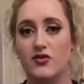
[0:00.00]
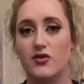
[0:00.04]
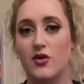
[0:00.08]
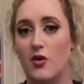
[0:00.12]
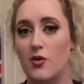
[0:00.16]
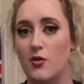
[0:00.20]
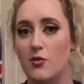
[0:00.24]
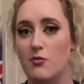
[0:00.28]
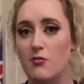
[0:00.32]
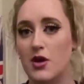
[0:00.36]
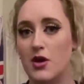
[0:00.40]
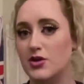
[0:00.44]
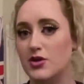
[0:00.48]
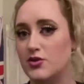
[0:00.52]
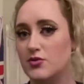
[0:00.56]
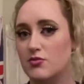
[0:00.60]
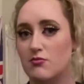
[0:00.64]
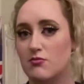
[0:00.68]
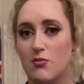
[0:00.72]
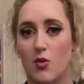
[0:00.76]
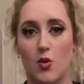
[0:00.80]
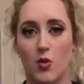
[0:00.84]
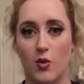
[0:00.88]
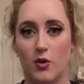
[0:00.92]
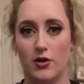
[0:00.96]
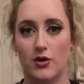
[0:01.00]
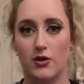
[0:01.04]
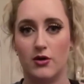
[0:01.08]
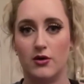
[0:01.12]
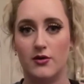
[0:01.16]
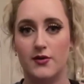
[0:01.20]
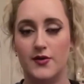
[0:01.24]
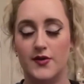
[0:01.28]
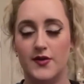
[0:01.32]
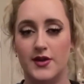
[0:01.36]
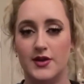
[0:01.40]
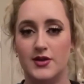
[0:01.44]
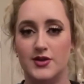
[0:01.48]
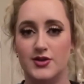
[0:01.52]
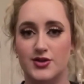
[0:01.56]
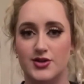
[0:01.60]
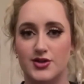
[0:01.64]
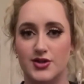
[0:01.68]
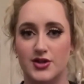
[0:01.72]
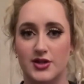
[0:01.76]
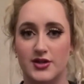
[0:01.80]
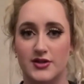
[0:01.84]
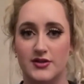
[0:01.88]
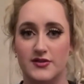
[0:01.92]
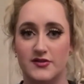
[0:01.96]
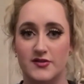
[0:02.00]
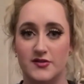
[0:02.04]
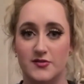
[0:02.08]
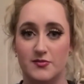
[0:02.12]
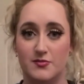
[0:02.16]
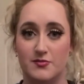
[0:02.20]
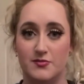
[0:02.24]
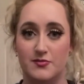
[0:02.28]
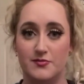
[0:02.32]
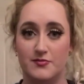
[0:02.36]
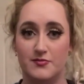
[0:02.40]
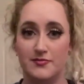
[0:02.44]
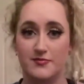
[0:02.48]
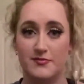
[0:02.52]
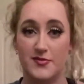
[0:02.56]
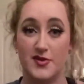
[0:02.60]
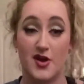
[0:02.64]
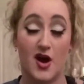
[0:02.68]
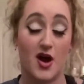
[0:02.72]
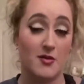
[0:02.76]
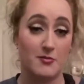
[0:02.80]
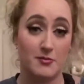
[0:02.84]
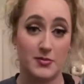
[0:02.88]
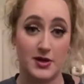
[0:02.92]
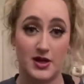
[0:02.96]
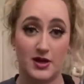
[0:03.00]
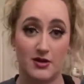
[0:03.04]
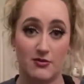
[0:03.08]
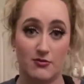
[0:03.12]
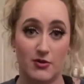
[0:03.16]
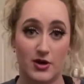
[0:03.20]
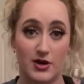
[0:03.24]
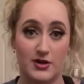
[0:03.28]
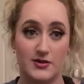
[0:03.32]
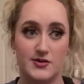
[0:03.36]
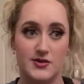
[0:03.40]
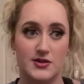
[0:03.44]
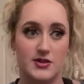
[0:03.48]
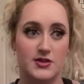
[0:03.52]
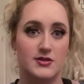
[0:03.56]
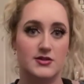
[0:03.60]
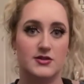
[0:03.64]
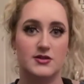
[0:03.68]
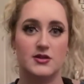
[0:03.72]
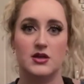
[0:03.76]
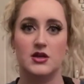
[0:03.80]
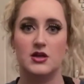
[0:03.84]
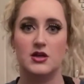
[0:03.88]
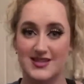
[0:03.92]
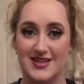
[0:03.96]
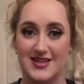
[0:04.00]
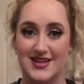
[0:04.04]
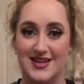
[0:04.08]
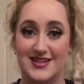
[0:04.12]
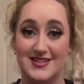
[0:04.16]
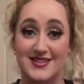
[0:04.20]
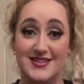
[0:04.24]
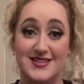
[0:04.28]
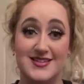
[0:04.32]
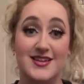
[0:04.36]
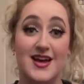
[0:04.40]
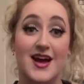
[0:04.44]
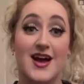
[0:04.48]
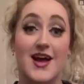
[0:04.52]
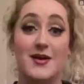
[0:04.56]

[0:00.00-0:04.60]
much more than just not being racist. It's time to